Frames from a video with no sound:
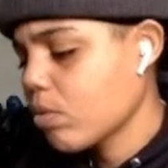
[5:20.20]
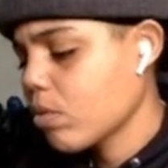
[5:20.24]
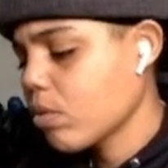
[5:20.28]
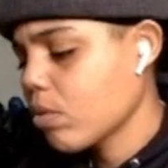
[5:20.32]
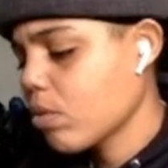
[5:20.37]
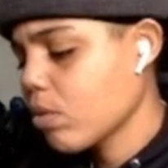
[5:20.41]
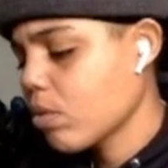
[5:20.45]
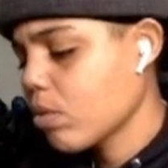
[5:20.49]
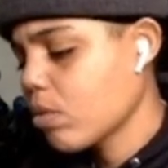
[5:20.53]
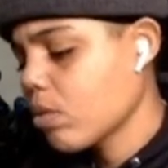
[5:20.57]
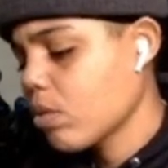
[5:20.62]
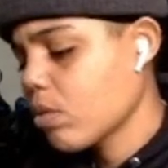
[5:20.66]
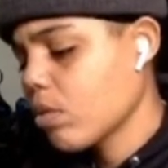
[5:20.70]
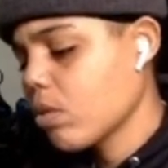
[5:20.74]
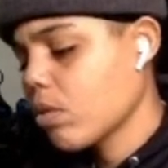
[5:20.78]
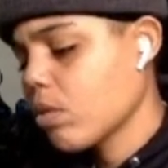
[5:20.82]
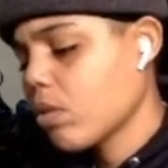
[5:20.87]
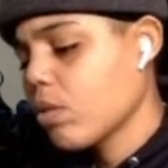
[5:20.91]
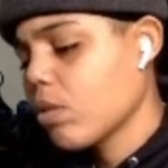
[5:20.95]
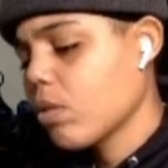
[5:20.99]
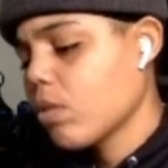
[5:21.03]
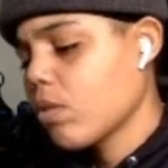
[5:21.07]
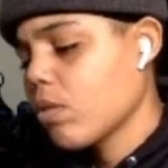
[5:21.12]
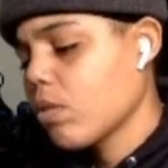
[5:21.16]

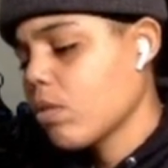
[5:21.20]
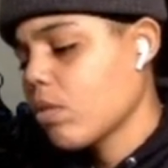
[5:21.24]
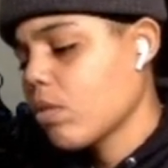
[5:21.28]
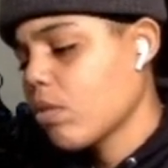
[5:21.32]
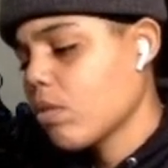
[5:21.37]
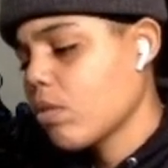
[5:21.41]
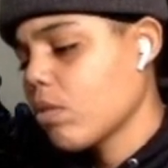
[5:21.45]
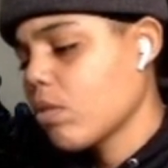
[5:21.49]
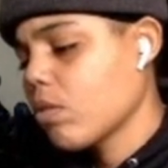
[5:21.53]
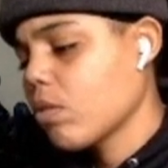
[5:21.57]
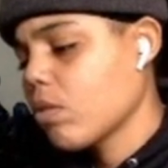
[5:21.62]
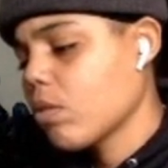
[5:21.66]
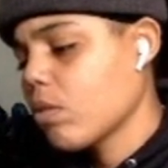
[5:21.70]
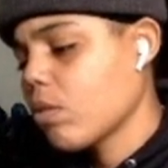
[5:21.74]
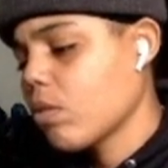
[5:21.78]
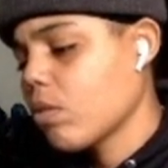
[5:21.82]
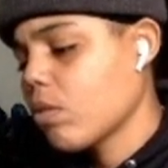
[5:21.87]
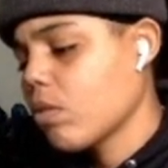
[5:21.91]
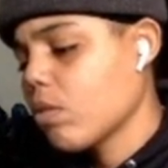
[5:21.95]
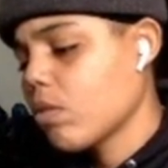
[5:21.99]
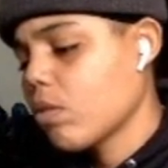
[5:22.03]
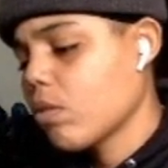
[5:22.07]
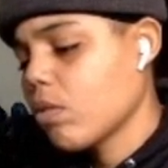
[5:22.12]
Nobody speaks.